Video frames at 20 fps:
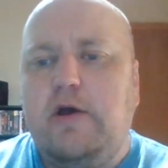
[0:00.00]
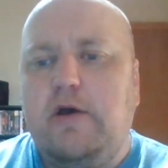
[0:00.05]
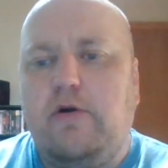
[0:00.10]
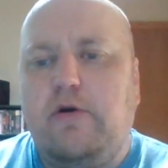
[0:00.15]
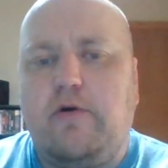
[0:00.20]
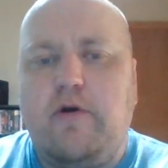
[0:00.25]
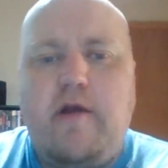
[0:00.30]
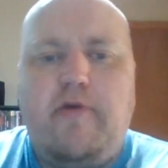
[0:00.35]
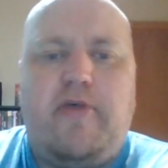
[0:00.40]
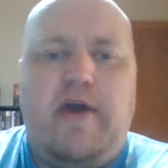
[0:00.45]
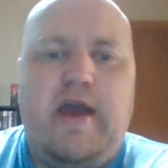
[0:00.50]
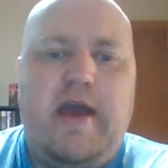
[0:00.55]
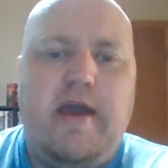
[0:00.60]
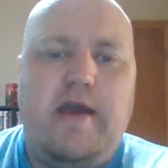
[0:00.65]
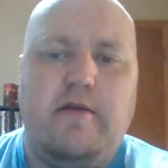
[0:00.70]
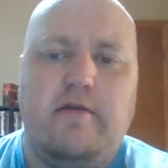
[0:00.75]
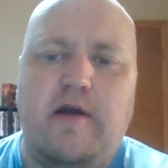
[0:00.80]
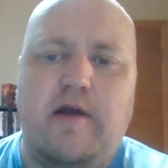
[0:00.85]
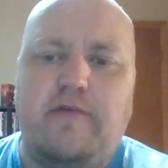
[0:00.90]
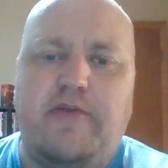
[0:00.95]
Or are
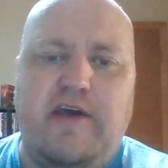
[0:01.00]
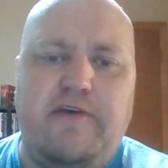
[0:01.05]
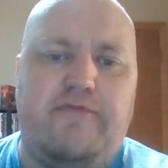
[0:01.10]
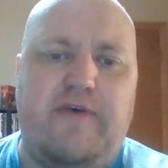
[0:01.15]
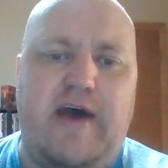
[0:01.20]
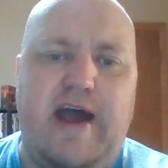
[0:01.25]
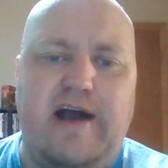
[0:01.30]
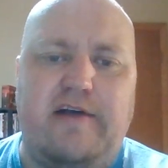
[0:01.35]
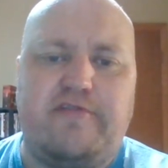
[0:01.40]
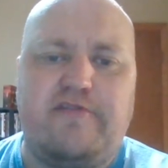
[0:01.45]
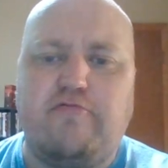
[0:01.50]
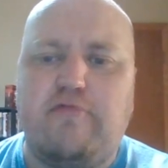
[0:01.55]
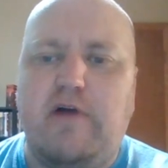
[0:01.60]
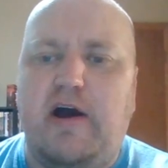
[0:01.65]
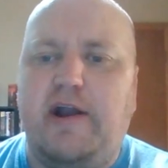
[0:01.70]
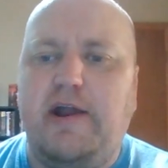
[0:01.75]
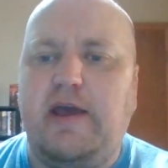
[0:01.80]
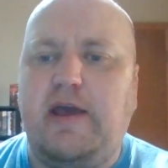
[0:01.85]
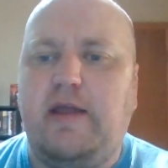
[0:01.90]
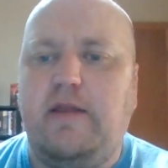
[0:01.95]
they fast
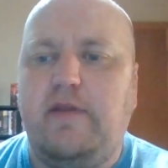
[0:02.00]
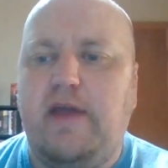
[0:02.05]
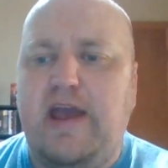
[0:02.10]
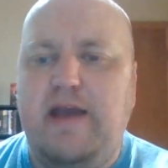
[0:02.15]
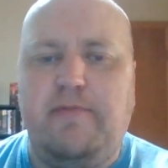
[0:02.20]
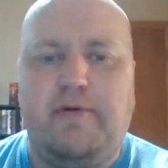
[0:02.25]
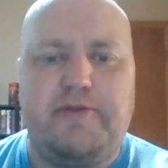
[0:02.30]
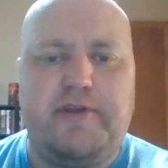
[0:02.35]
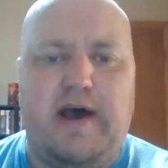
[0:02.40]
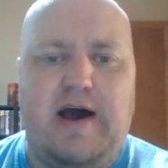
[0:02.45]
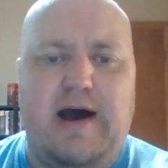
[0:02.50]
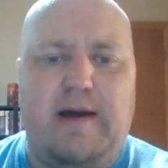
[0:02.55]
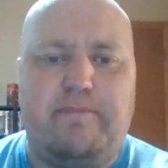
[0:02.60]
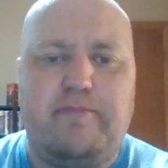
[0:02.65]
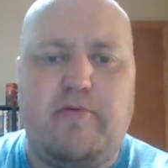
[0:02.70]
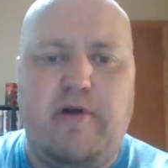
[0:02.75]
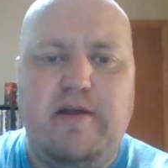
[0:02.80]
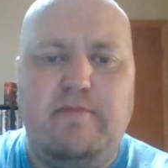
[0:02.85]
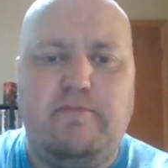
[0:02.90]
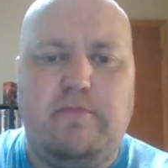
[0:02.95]
running, able to
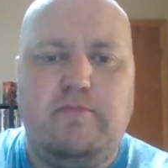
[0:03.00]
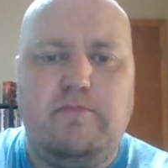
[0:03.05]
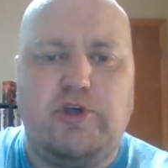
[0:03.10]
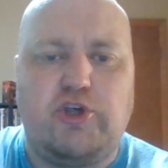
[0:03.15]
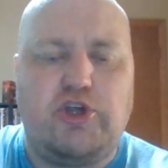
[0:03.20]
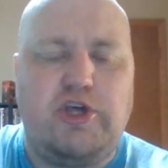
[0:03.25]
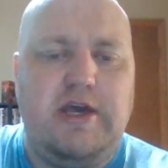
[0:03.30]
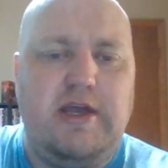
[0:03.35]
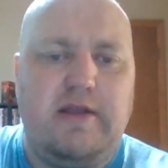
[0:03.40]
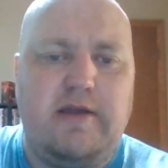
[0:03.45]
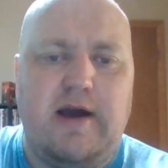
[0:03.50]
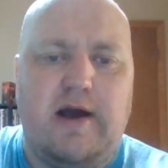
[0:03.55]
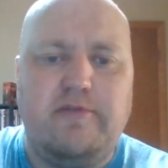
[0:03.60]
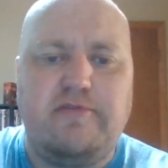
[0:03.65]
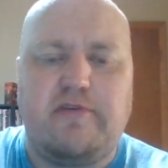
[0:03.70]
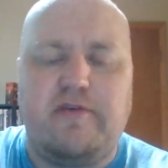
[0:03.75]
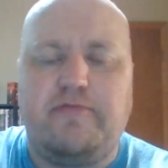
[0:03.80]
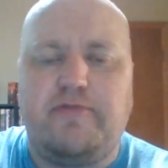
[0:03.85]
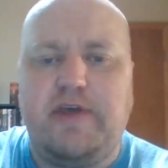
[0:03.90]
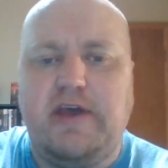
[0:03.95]
operate machine
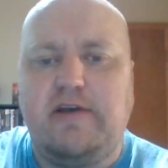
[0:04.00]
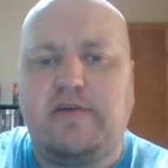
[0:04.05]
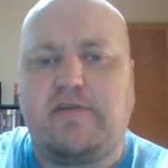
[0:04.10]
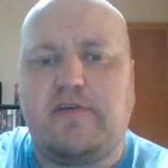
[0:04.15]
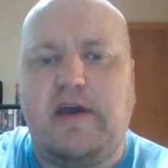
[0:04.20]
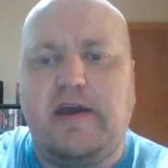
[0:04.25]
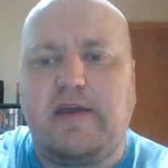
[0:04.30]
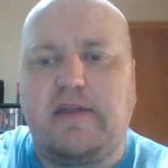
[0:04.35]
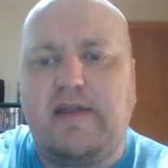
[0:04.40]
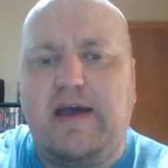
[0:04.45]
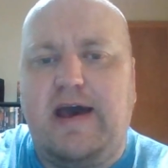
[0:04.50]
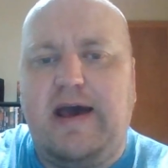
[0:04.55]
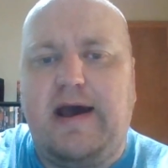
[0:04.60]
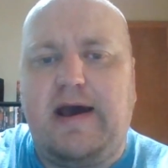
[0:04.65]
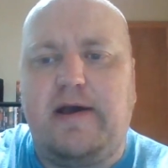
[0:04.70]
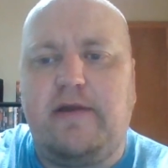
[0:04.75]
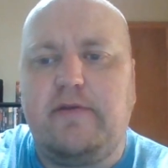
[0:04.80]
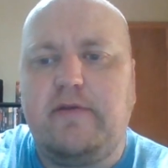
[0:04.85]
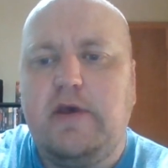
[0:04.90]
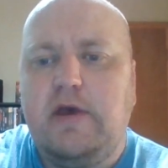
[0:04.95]
guns and things like
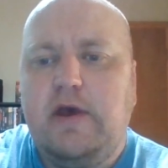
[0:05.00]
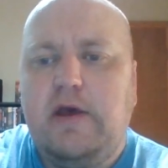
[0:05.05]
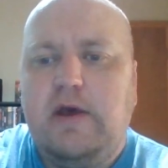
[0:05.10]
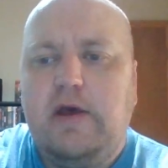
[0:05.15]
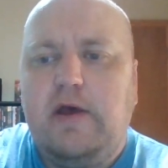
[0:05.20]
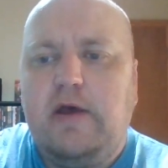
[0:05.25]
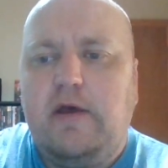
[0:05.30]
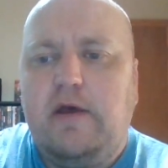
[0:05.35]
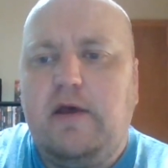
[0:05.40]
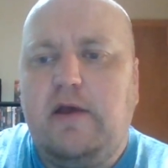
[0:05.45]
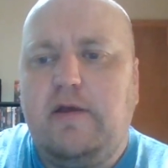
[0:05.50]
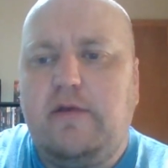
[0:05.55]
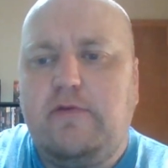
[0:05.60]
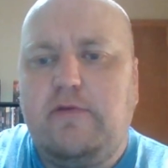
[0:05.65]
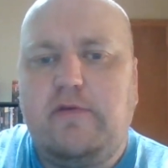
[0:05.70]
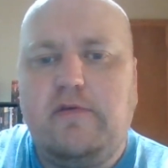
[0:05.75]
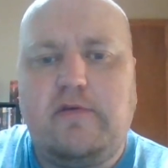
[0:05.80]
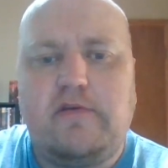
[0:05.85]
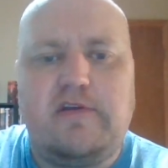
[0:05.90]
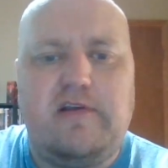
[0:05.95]
that,
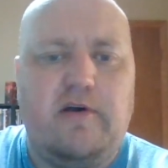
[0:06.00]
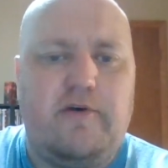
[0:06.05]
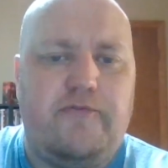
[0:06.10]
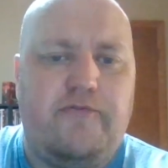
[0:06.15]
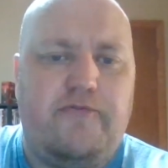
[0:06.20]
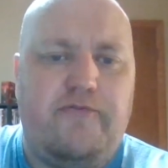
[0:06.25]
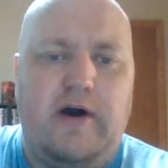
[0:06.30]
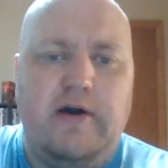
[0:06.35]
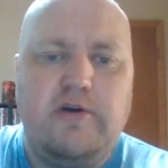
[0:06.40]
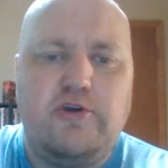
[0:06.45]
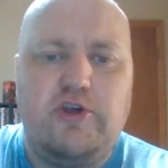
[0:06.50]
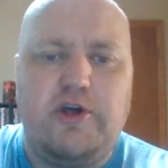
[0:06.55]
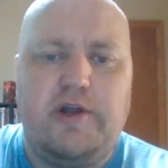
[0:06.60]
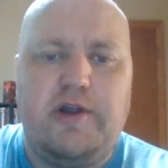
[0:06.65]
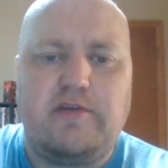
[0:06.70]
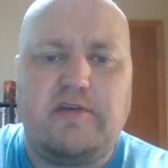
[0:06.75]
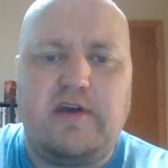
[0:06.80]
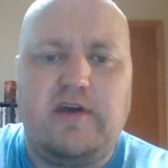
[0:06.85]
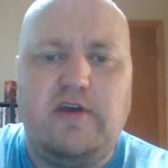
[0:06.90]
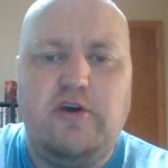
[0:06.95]
and still function
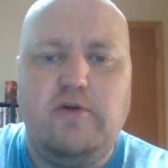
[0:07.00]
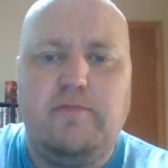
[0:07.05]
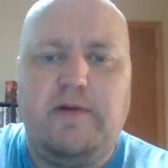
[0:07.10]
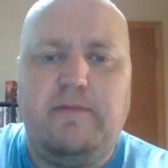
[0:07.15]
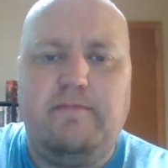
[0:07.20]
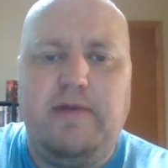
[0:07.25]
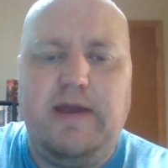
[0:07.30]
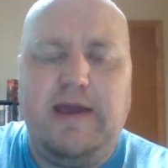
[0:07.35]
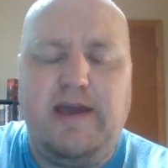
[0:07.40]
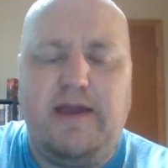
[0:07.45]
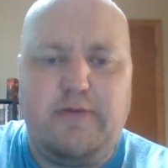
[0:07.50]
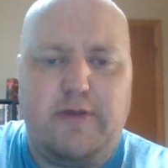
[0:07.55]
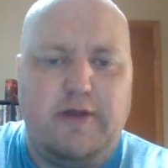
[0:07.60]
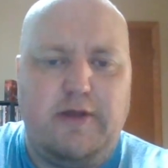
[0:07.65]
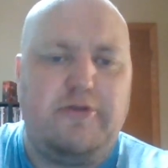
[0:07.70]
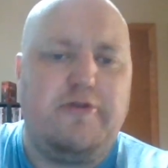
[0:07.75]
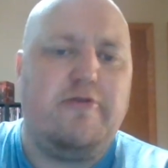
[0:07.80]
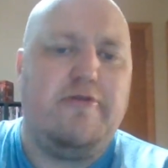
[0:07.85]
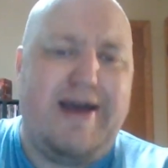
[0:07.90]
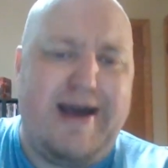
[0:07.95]
as a human being?
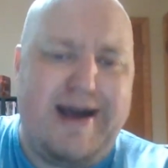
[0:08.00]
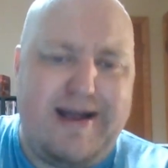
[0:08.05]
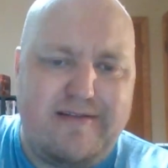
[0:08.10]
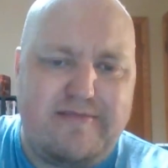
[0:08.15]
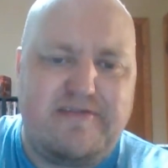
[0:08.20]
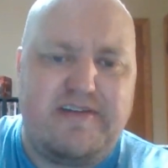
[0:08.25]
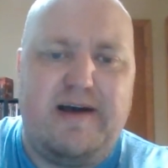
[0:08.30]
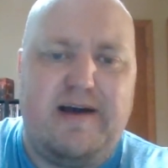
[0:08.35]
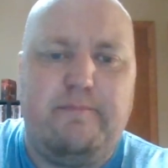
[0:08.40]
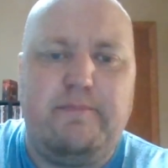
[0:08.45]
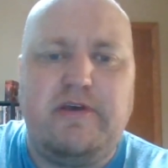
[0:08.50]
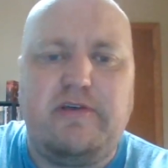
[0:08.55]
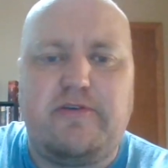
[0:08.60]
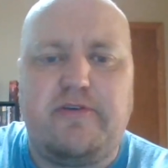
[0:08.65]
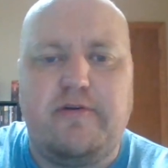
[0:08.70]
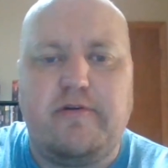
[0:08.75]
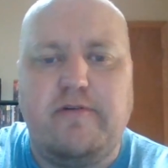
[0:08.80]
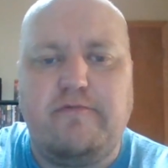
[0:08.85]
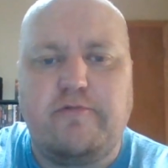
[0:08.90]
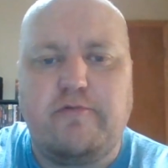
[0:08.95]
Then they're not zombies.
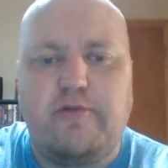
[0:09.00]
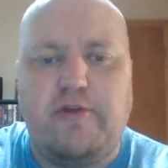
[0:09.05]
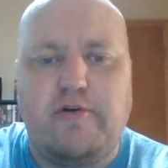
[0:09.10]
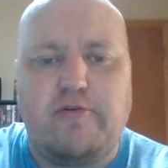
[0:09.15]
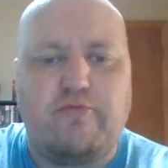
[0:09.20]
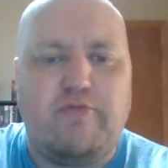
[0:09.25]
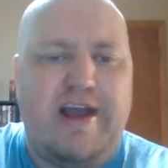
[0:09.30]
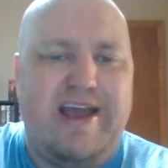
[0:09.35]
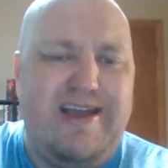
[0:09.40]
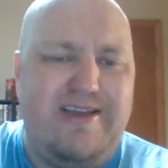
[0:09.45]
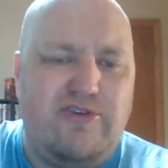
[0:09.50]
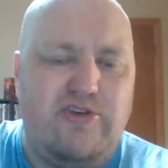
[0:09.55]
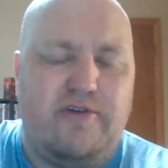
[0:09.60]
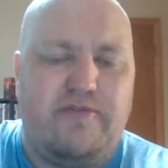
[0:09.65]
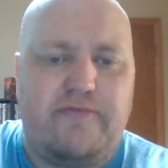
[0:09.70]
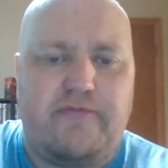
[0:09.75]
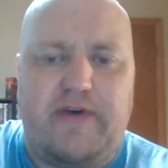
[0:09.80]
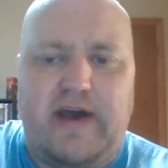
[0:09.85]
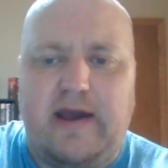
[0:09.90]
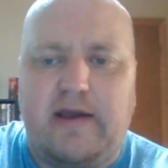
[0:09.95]
They're rage
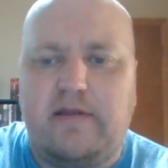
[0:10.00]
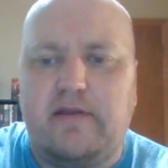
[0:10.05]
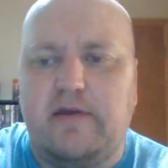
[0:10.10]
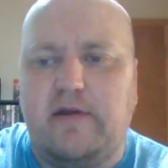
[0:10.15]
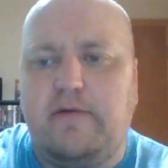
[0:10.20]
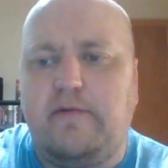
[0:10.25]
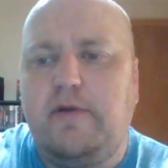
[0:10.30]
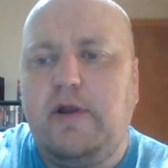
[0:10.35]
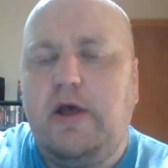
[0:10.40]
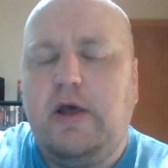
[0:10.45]
infected.